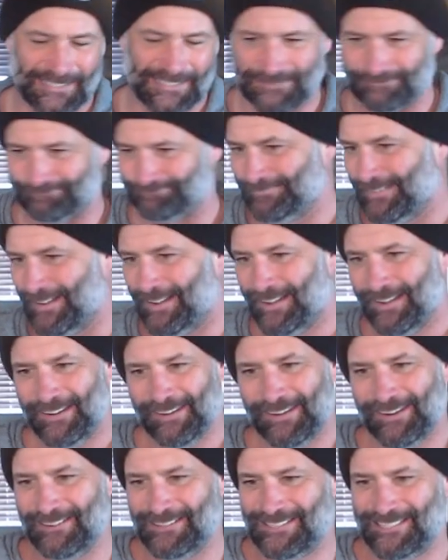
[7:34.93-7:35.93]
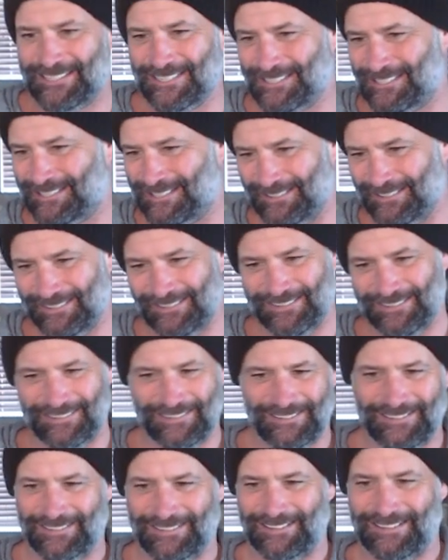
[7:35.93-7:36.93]
and, you know, it's just,
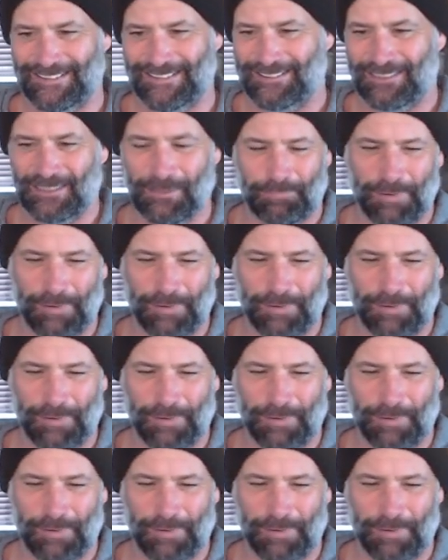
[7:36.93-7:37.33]
the